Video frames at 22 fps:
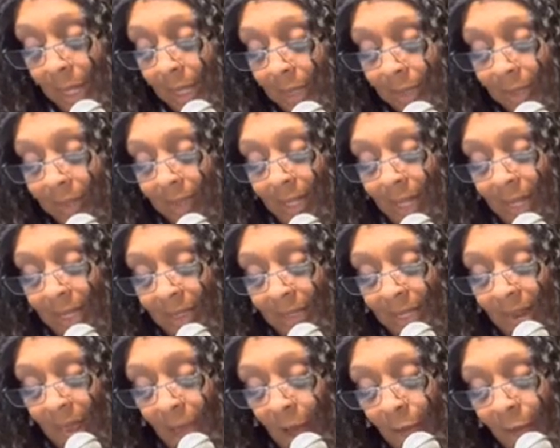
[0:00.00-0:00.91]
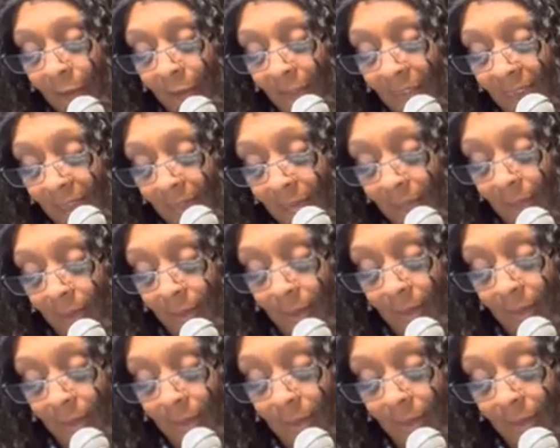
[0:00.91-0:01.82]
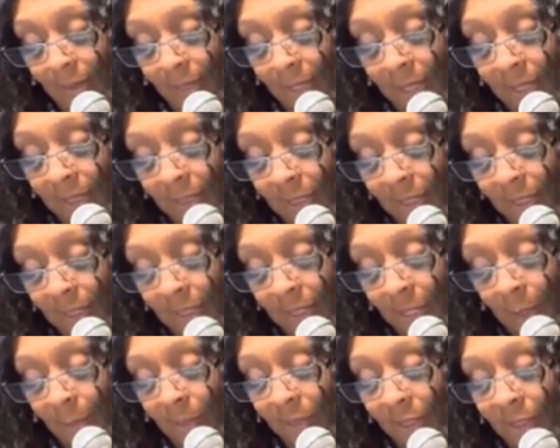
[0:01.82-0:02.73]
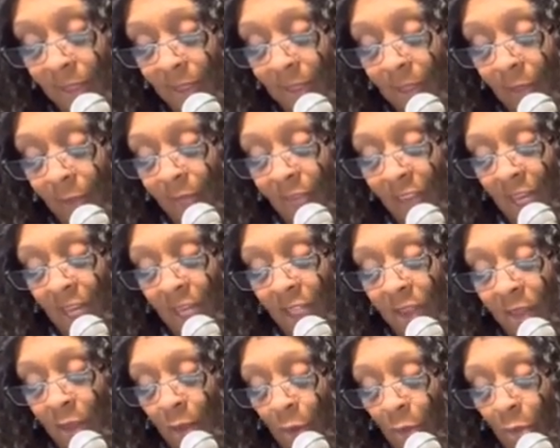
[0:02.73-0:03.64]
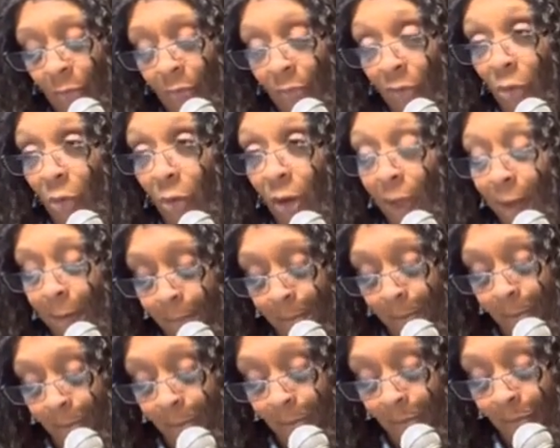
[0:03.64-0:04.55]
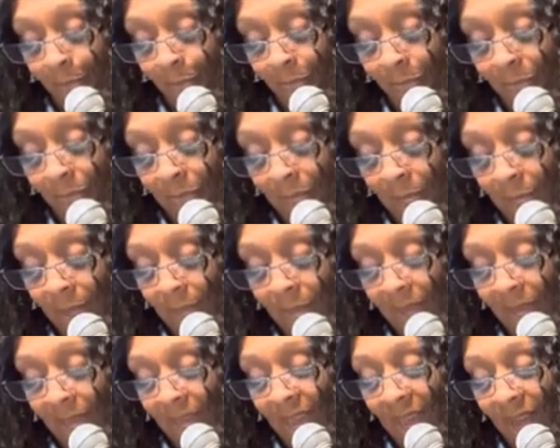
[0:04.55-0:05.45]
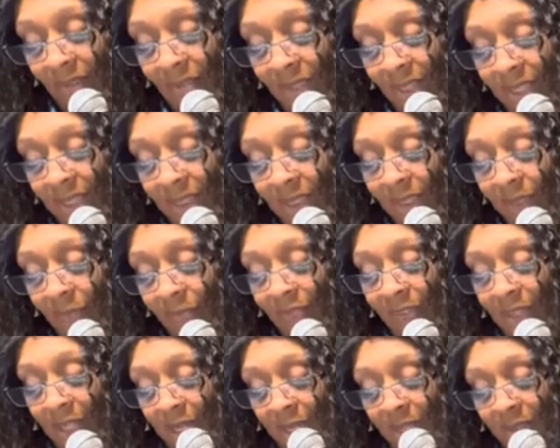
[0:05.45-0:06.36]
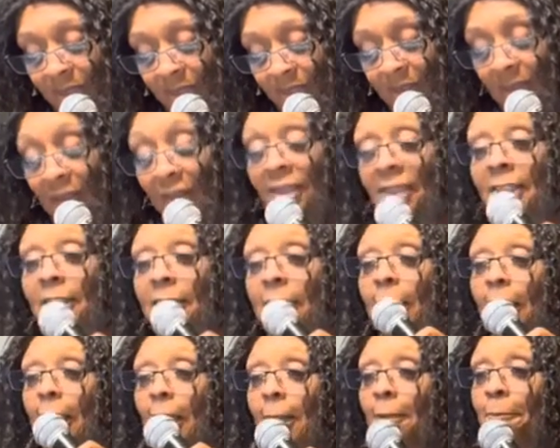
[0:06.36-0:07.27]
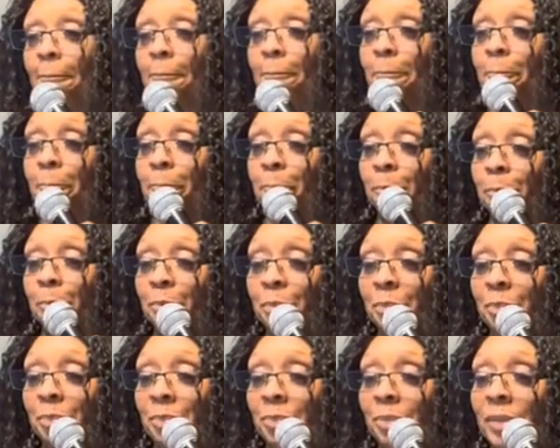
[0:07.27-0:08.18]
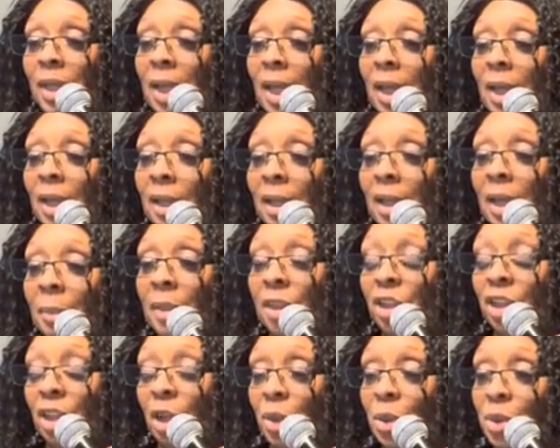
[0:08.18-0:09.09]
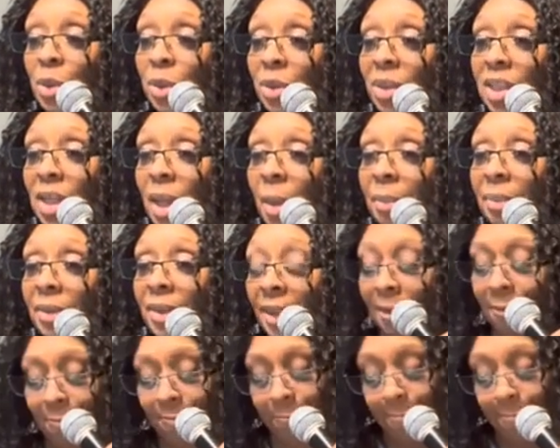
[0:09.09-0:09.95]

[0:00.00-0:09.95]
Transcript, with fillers: Says, now faith is the substance of things hoped for the evidence of things not seen. Let me show you something.